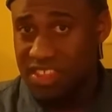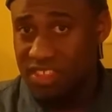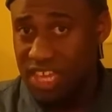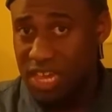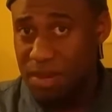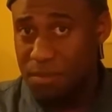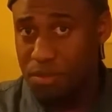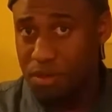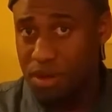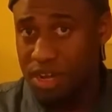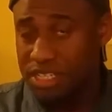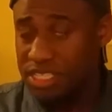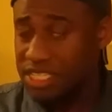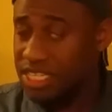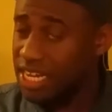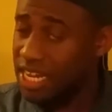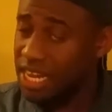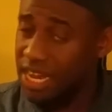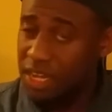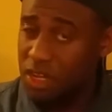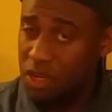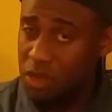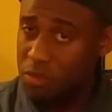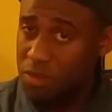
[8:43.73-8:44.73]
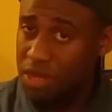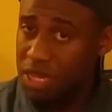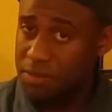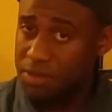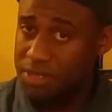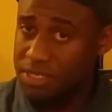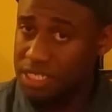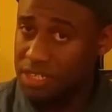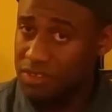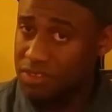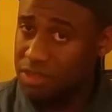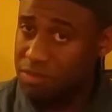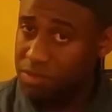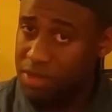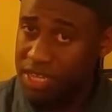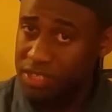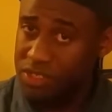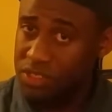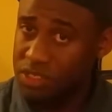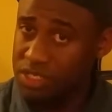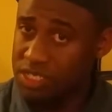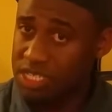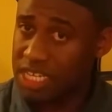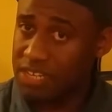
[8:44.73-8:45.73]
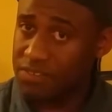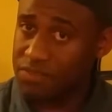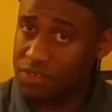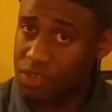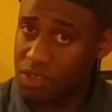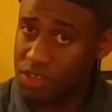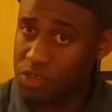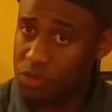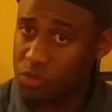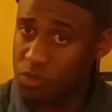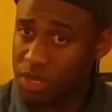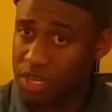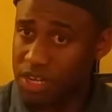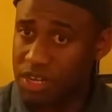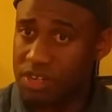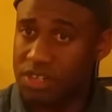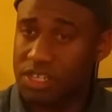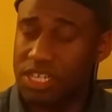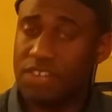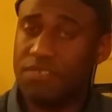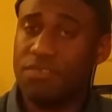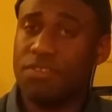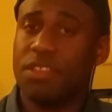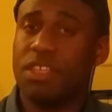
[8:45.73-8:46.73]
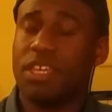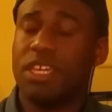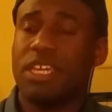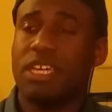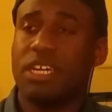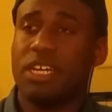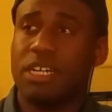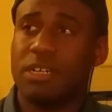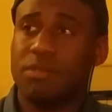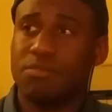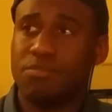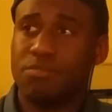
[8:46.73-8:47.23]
That project I could do by myself. The master slave sits right underneath the